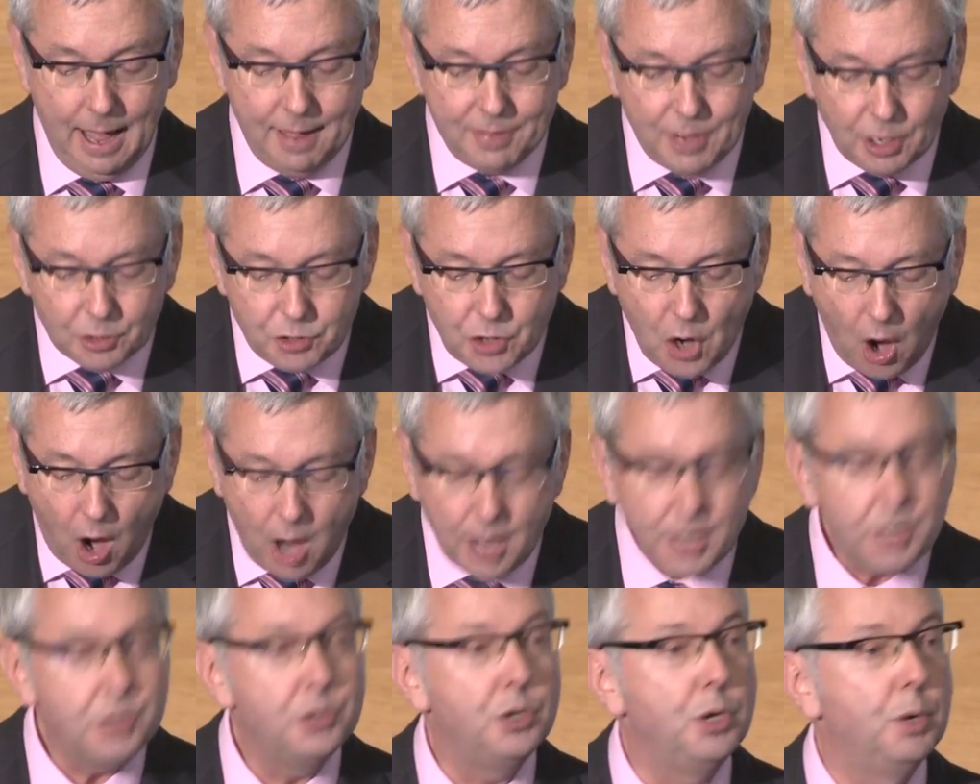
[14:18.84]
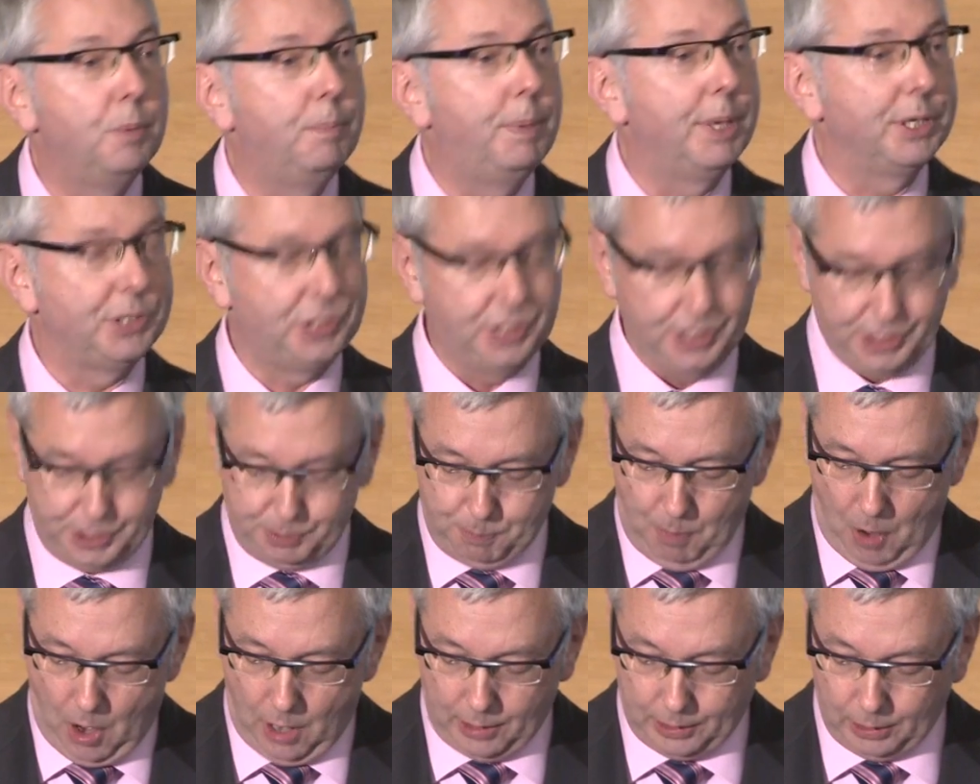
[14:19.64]
They're not a new business
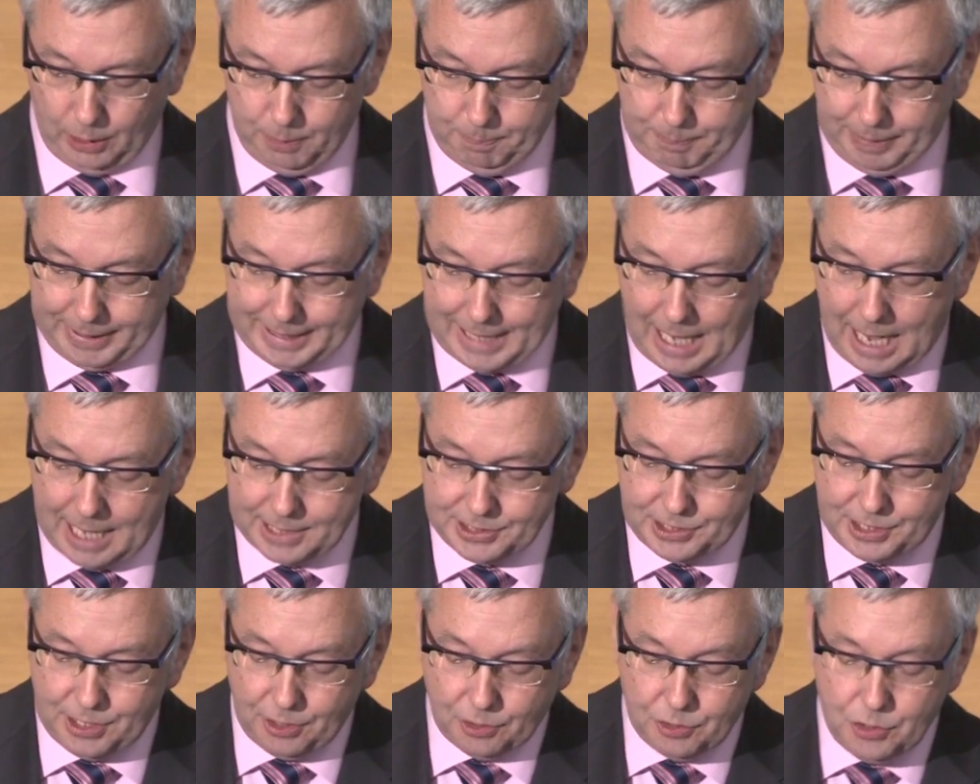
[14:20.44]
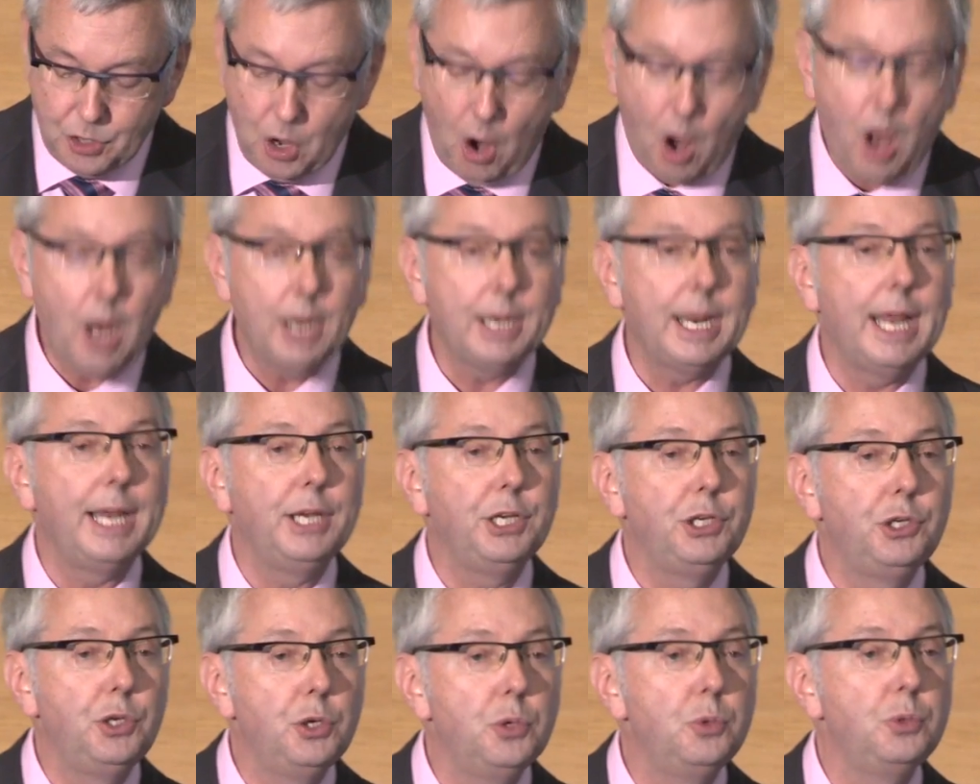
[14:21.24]
model because they're not a
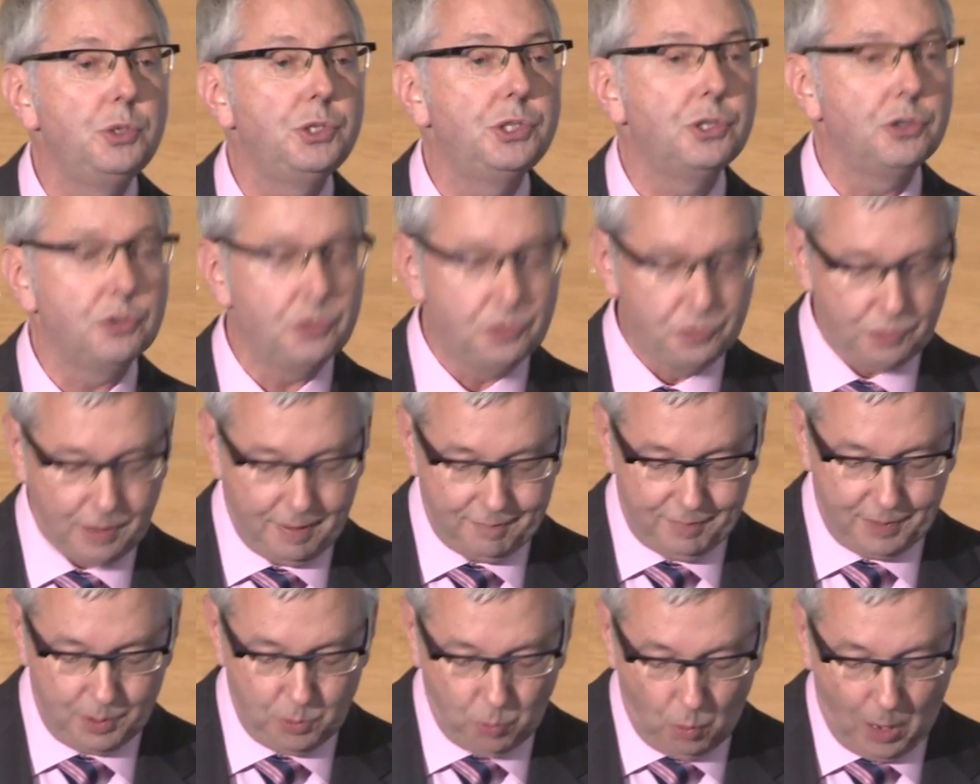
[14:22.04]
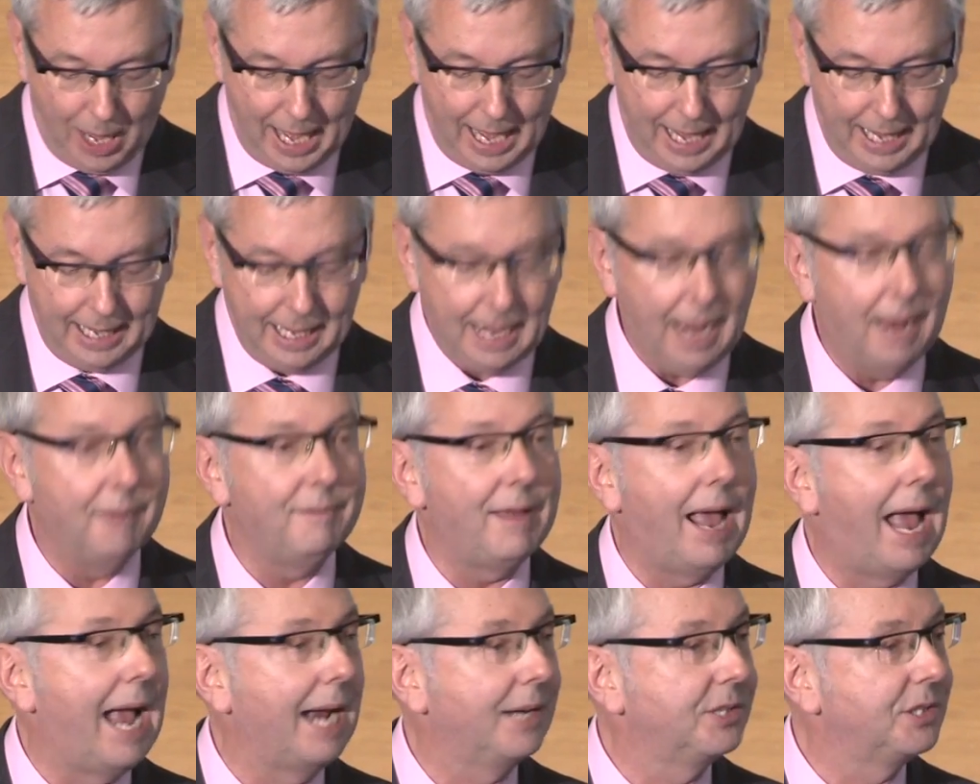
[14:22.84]
user-driven way
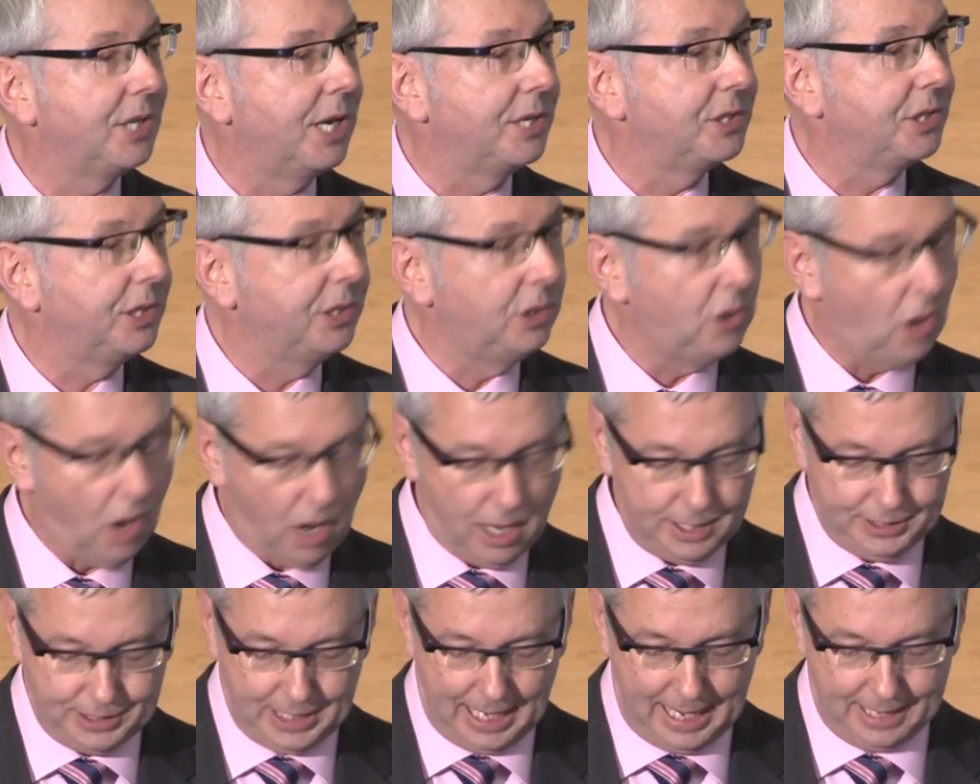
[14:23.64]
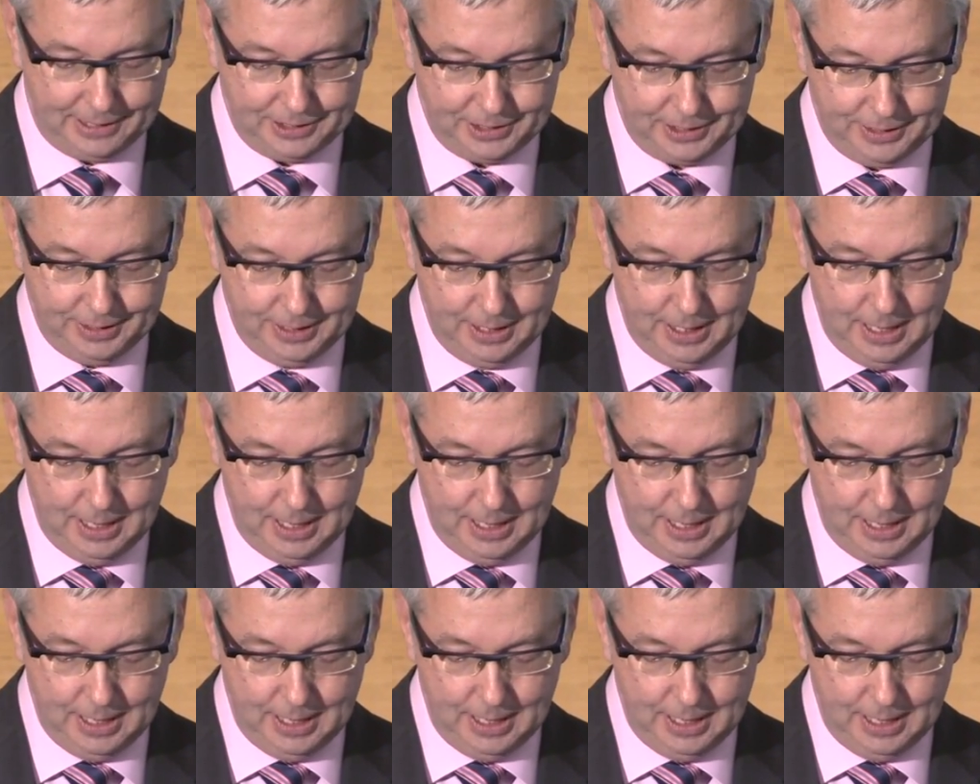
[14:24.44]
of accessing content.